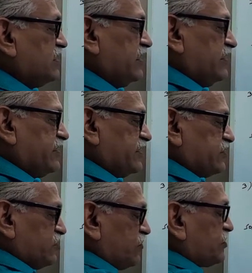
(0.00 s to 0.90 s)

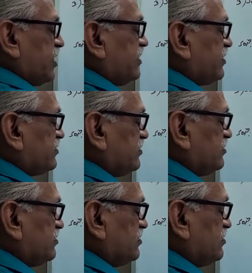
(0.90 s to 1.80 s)
integration of sin x
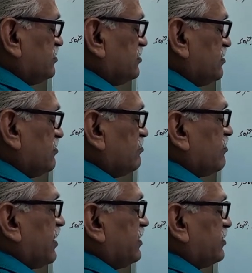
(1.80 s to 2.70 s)
is
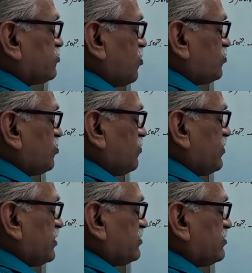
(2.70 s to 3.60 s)
minus cos of
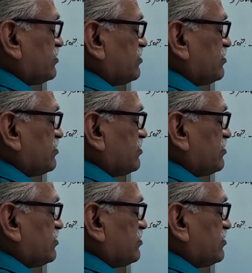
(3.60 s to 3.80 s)
x